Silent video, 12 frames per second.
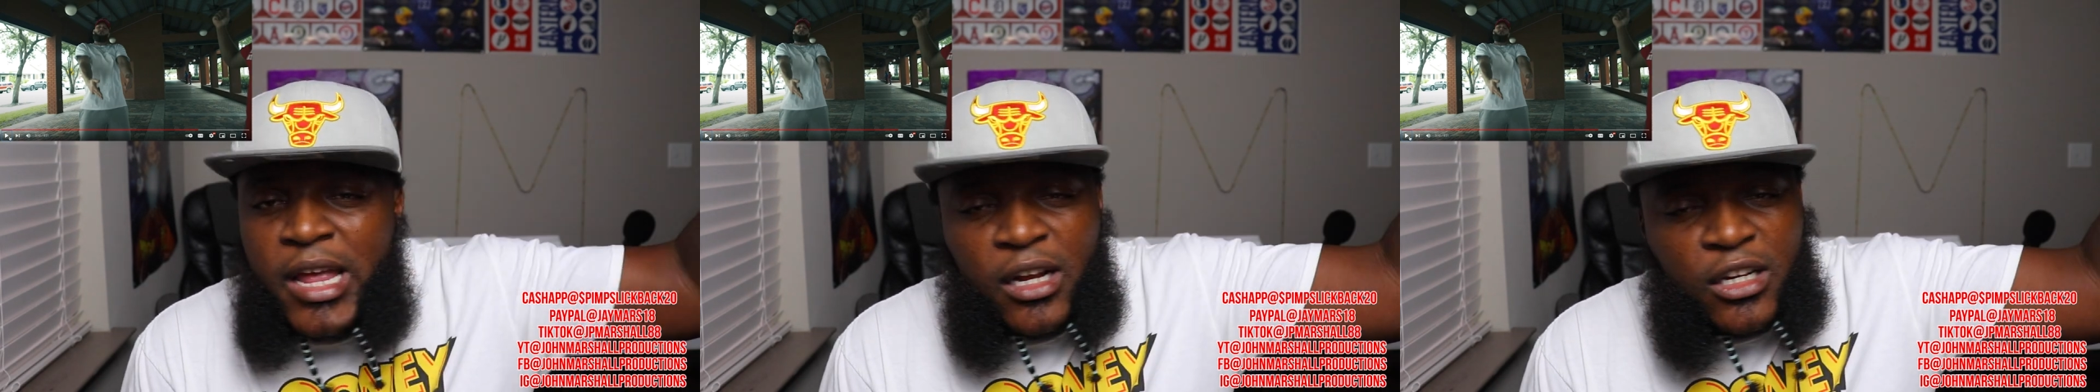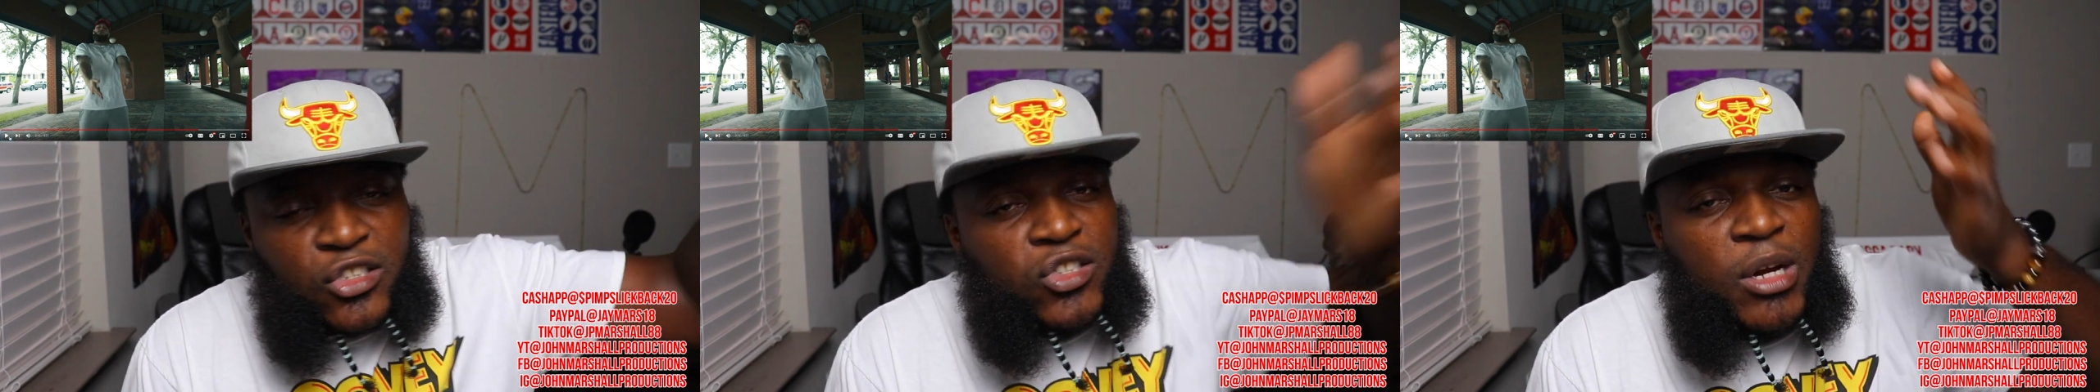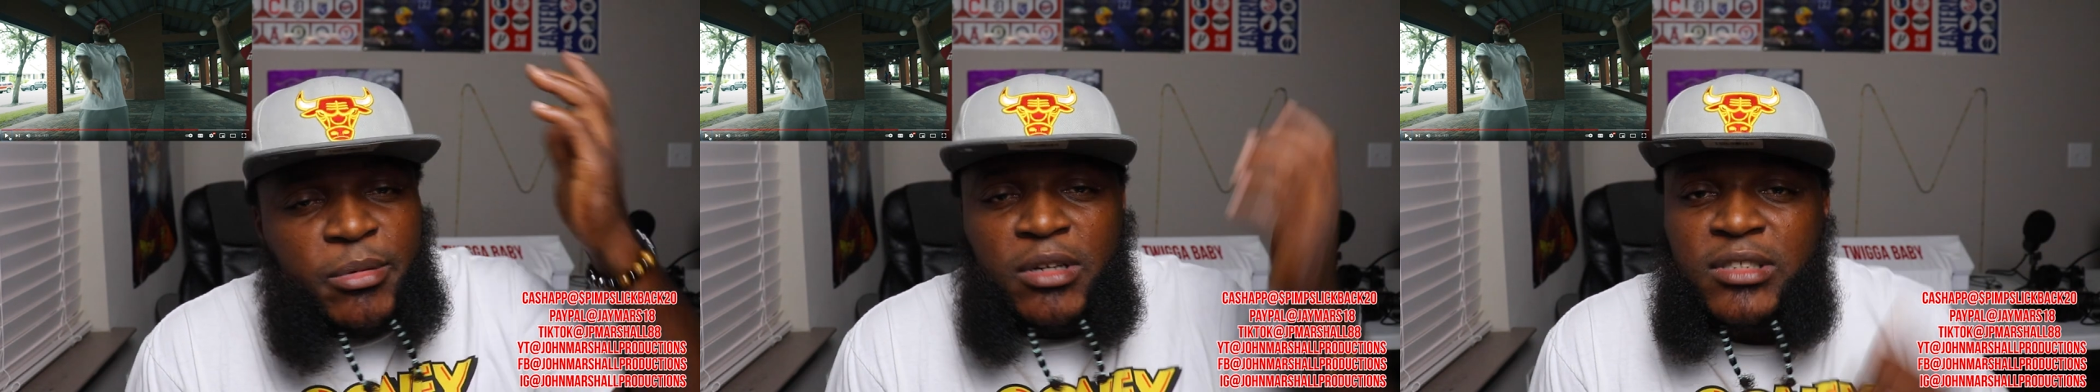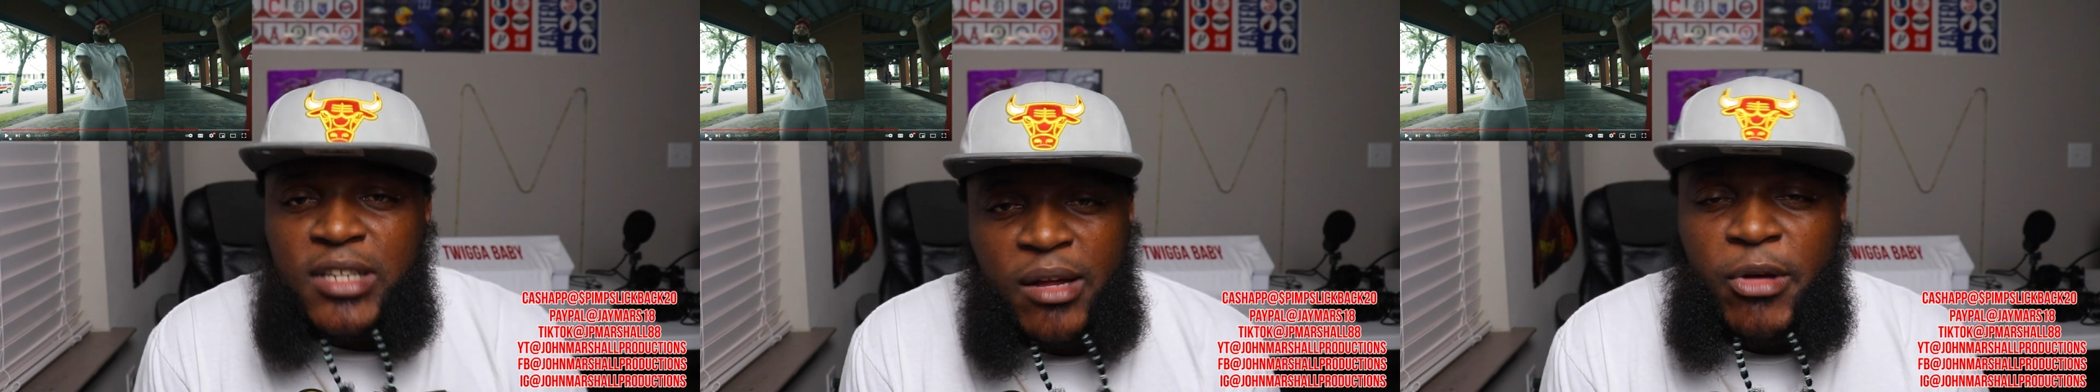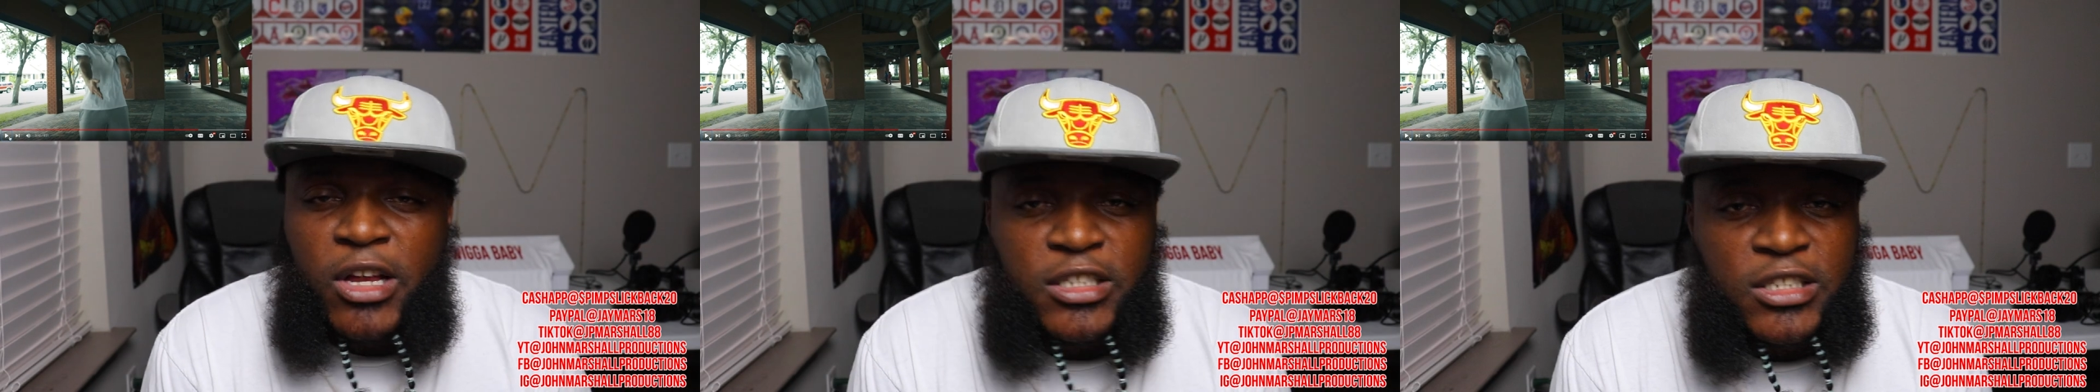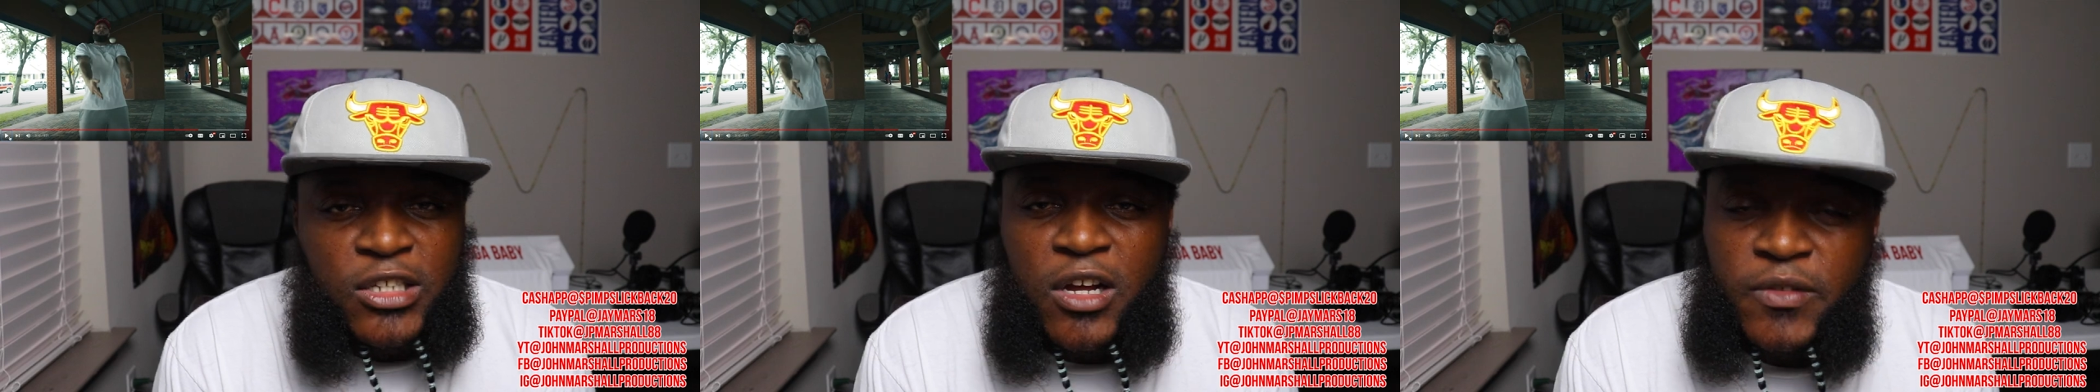because Trump going to stop all
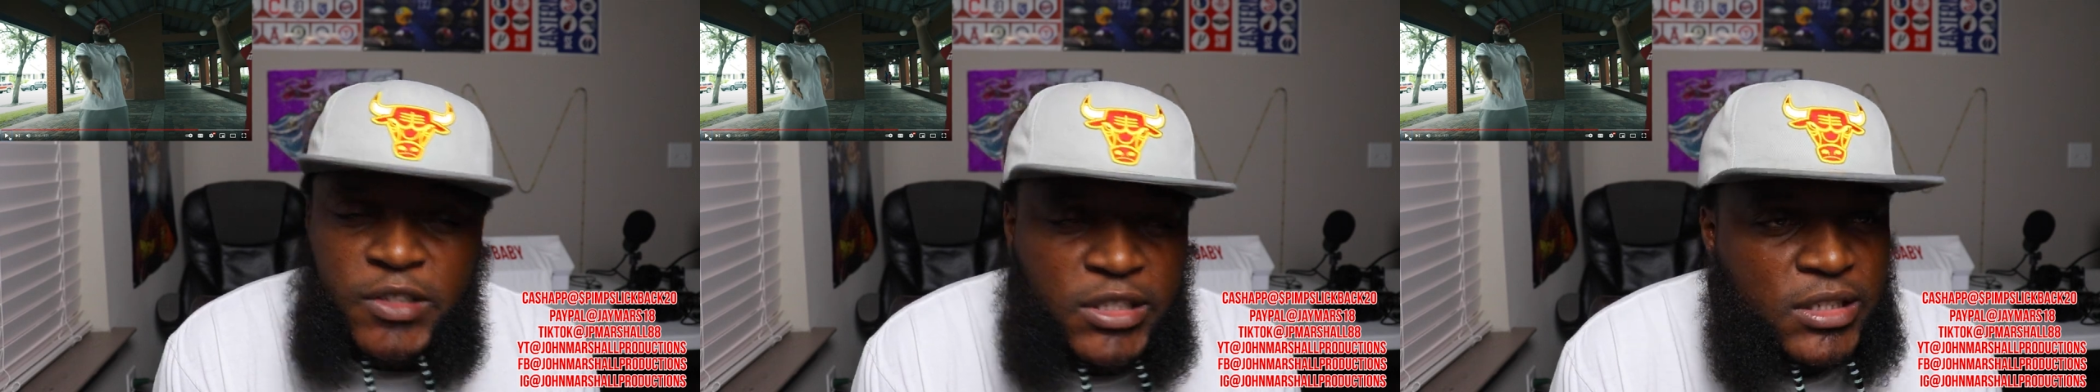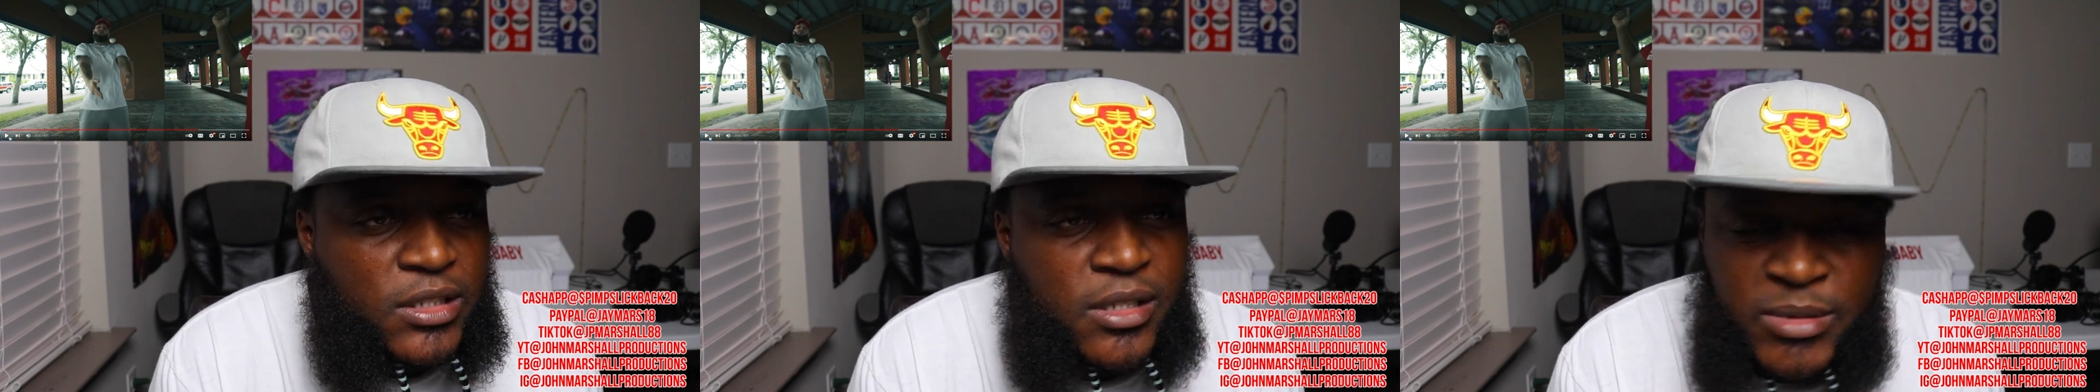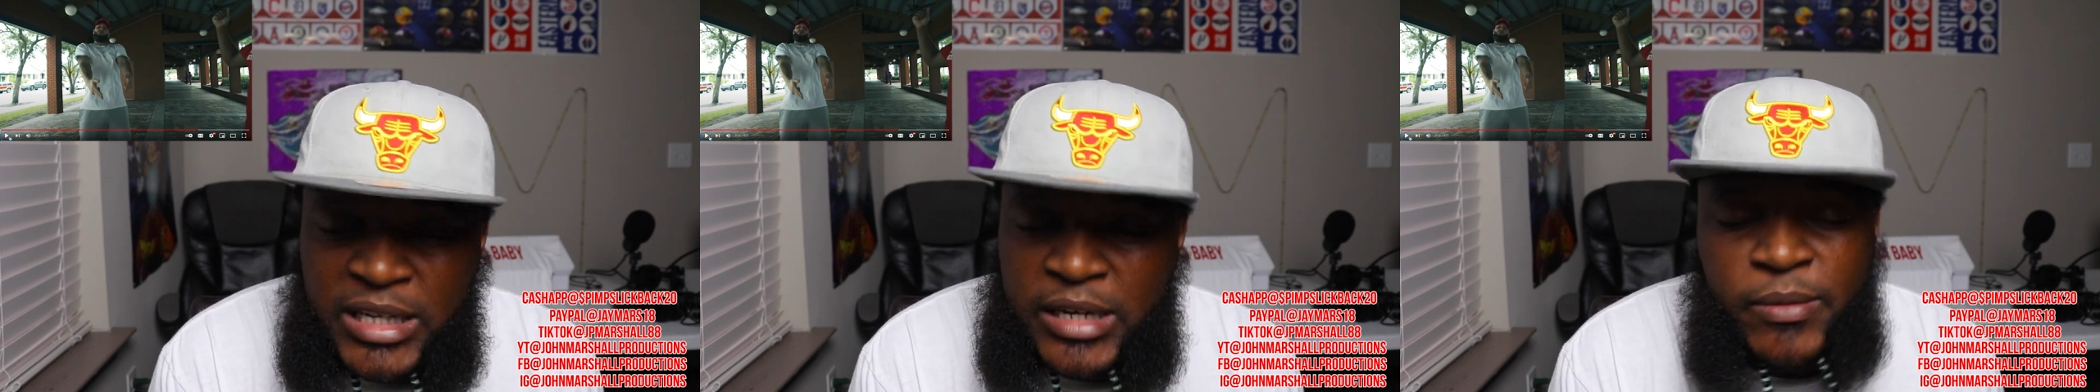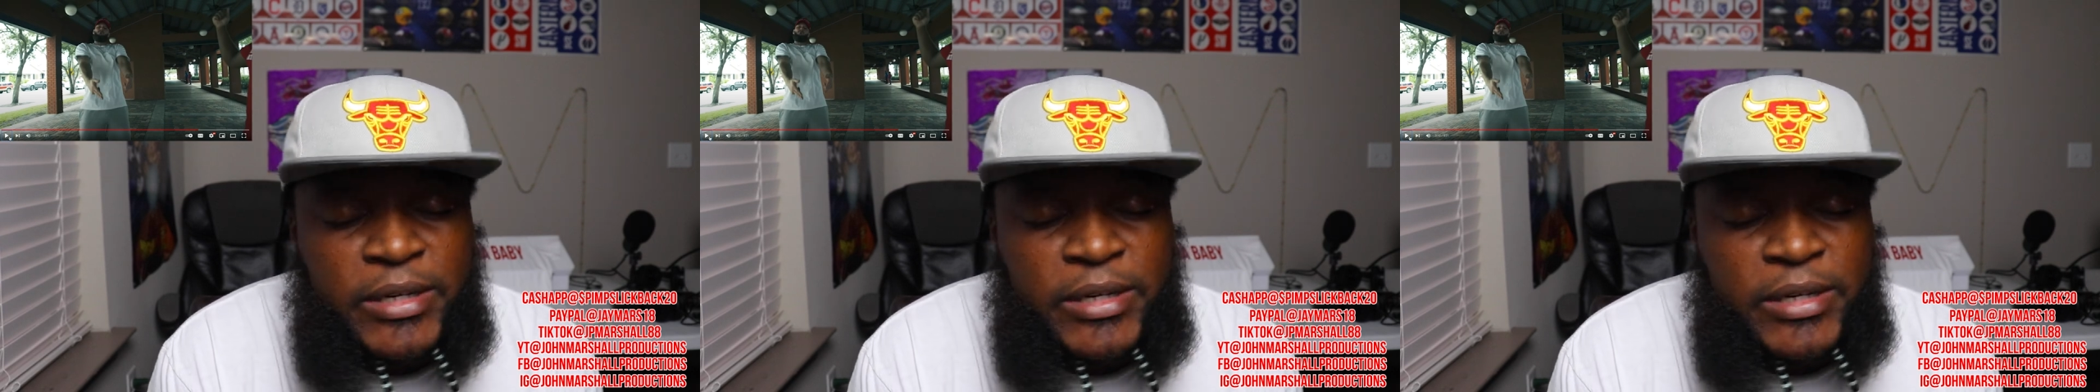this COVID shit, you know what I'm saying?